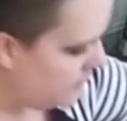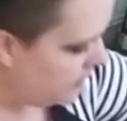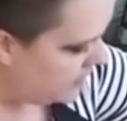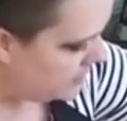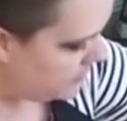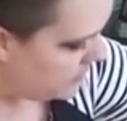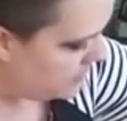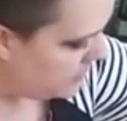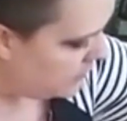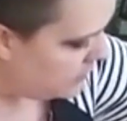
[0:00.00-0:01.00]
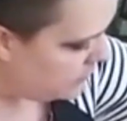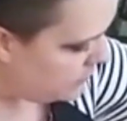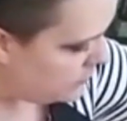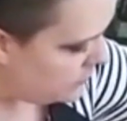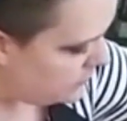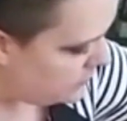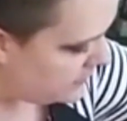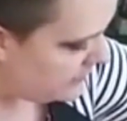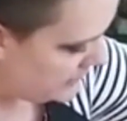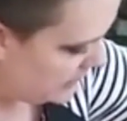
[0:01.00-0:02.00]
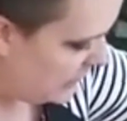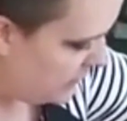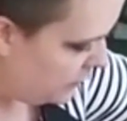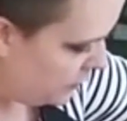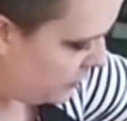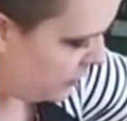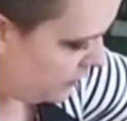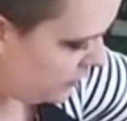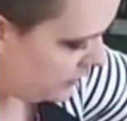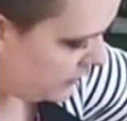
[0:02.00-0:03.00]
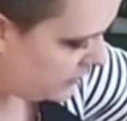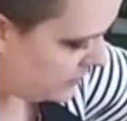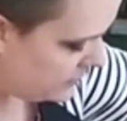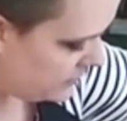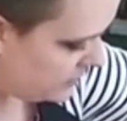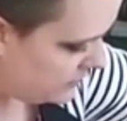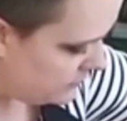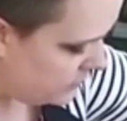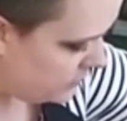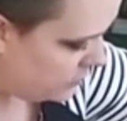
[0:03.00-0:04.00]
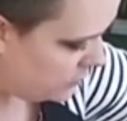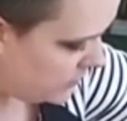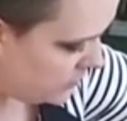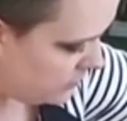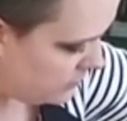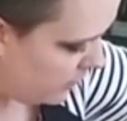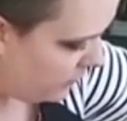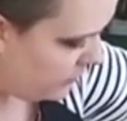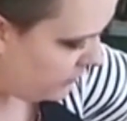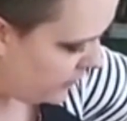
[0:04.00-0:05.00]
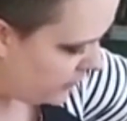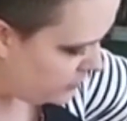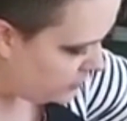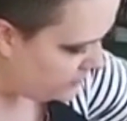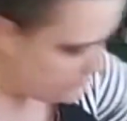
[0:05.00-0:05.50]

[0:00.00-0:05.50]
when I dip it in the glue, it doesn't get in your glue, because this glue will melt the mesh.